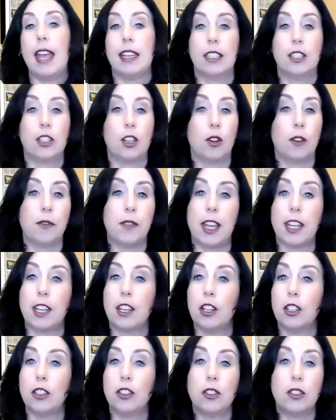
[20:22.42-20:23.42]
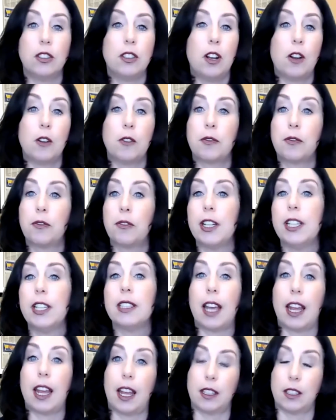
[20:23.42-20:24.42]
So if they could, you know,
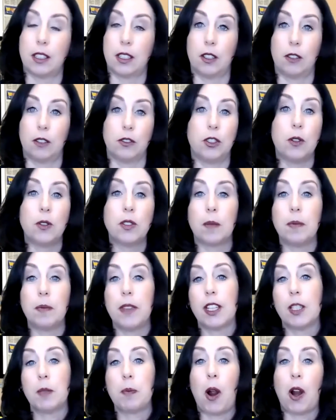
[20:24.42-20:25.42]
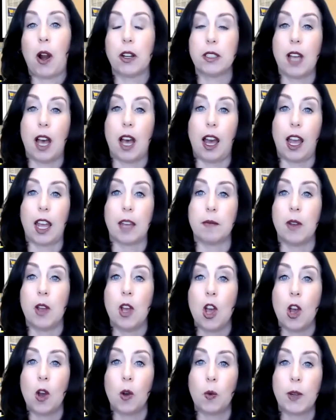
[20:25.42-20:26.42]
freelance and do some things part time,
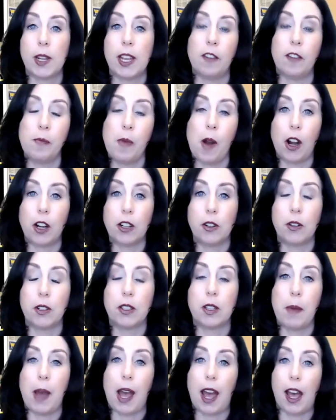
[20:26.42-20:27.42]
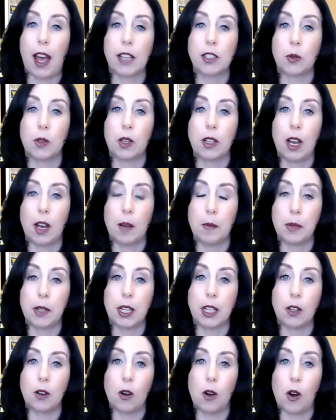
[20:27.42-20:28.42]
we have partnered in the past with a
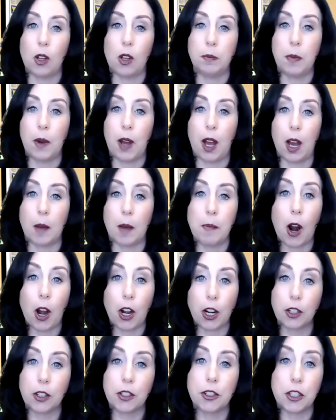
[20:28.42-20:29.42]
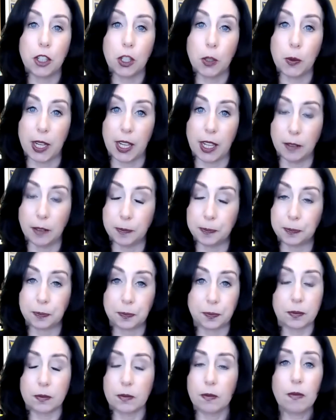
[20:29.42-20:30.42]
company called uh, Parker Dewey,
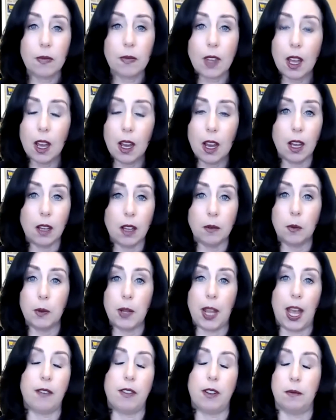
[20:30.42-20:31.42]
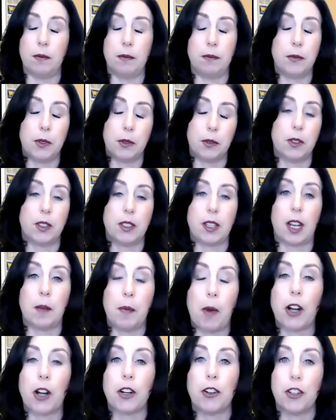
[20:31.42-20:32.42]
uh, we haven't it's not a
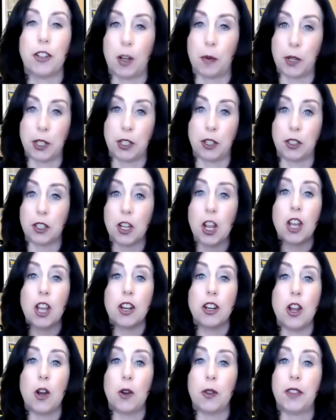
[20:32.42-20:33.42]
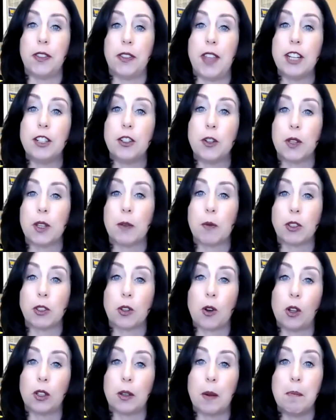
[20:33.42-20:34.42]
partnership we just know that they do the, what's
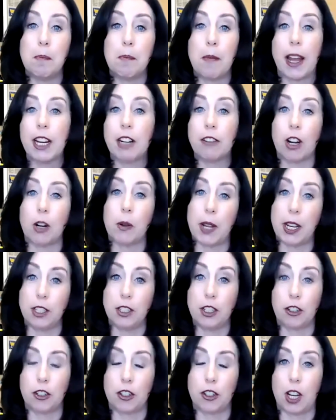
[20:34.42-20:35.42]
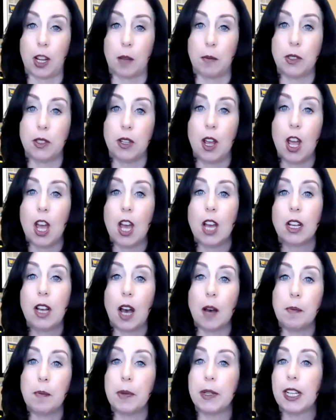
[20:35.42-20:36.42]
called micro internships
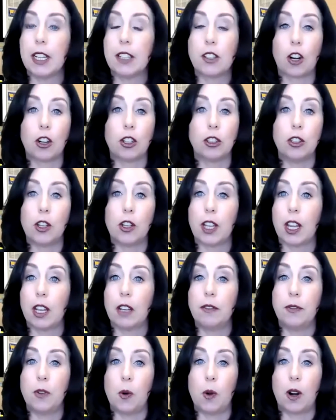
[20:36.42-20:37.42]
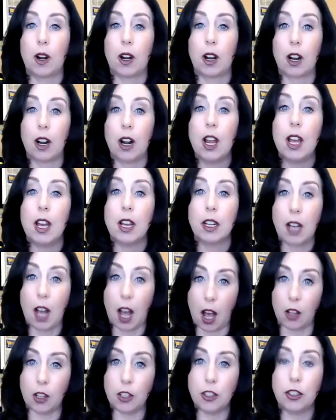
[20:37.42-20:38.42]
companies are looking for
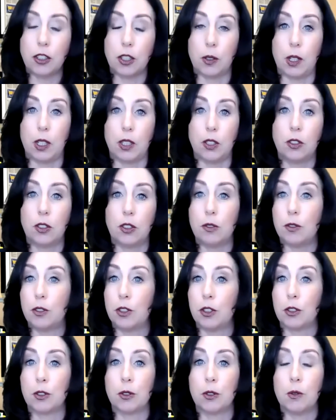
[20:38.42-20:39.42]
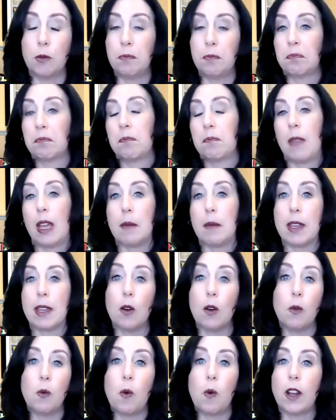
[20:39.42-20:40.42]
college students to do
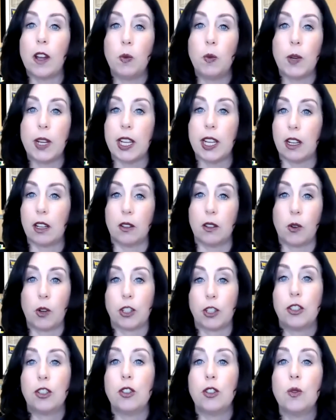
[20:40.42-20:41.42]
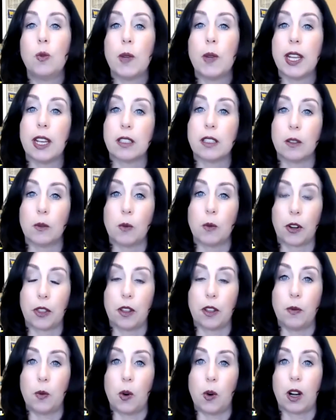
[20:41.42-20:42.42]
maybe one week or two weeks worth
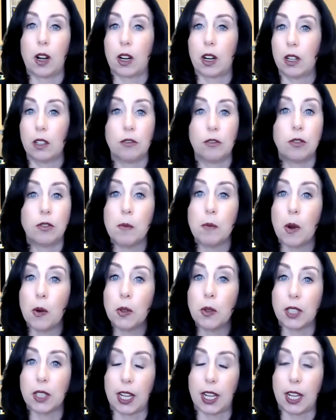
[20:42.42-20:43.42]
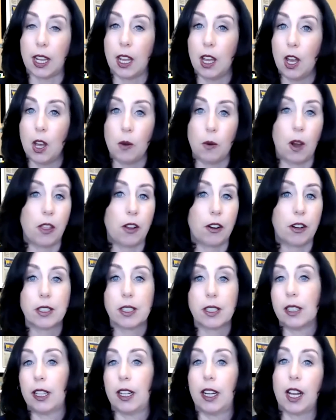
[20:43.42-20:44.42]
of work remotely whether it's
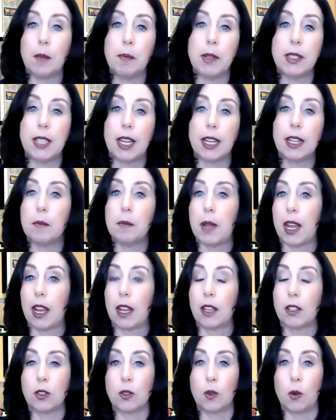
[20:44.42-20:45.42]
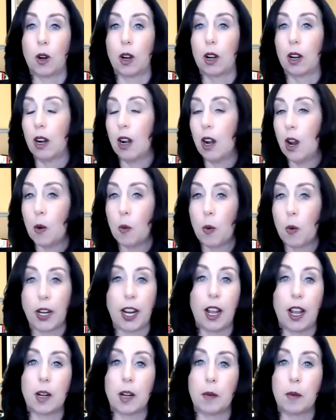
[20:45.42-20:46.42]
cleaning up a database or
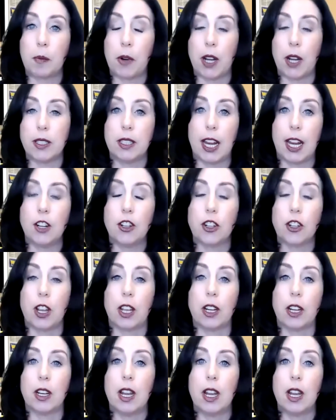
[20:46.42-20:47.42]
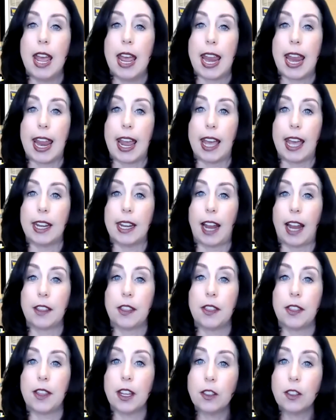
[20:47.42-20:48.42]
working on a presentation and i
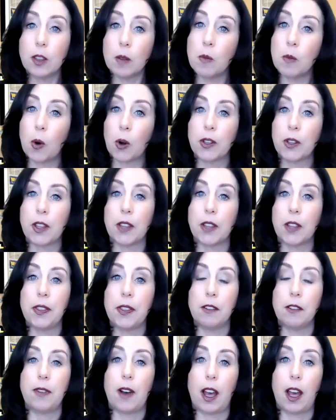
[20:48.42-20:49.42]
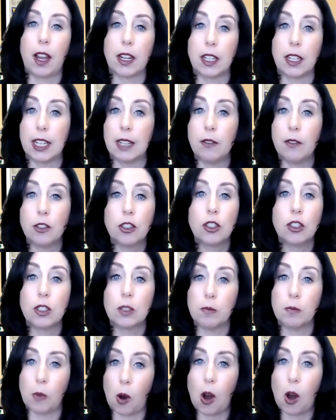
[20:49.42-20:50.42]
think the more that they can find even
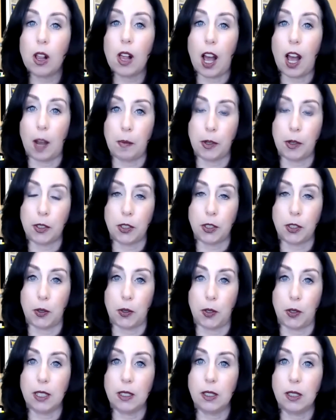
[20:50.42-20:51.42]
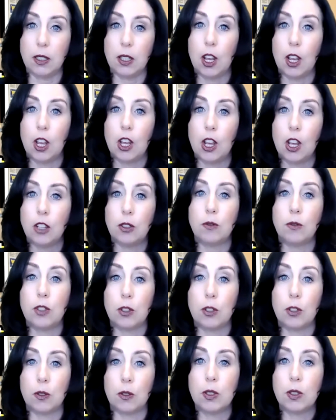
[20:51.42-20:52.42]
small opportunities to
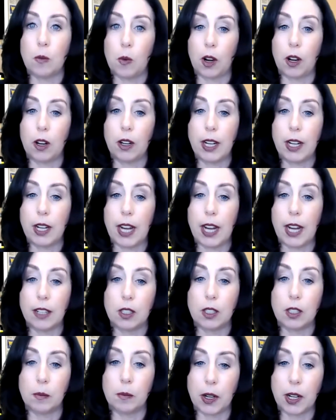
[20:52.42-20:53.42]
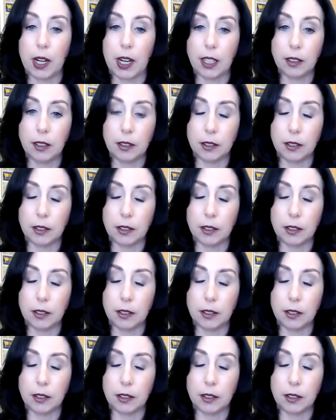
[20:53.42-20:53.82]
do some work and supporting